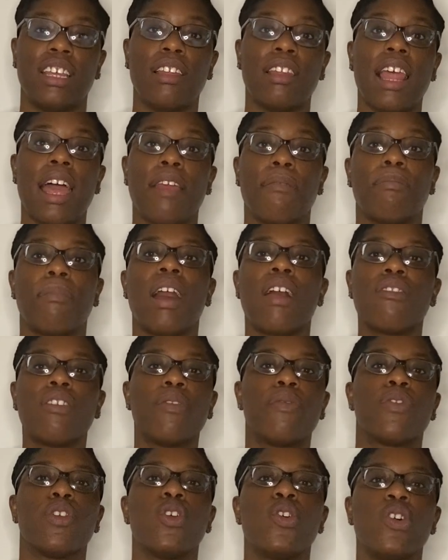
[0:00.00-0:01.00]
Like, my
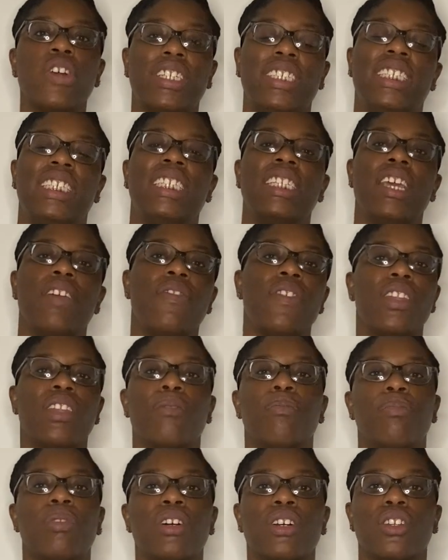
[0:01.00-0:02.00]
review is giving the
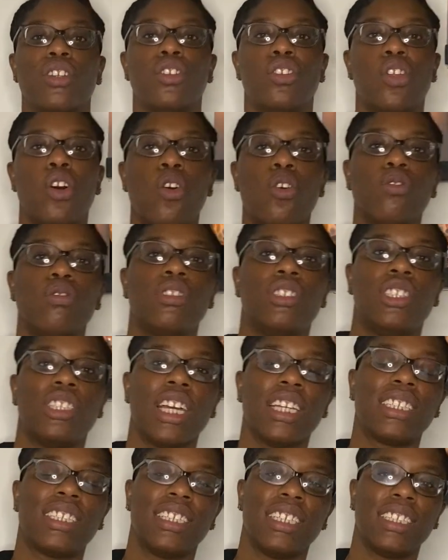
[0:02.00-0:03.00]
book no
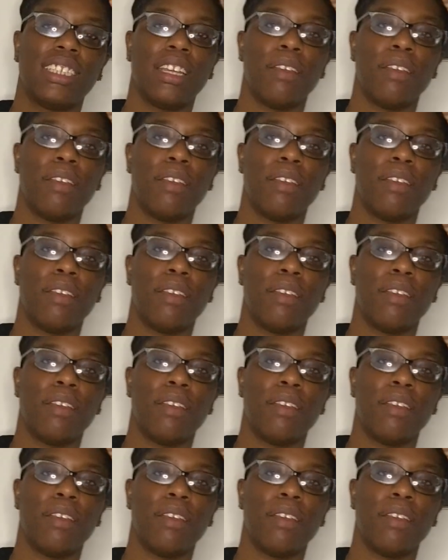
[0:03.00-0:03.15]
justice,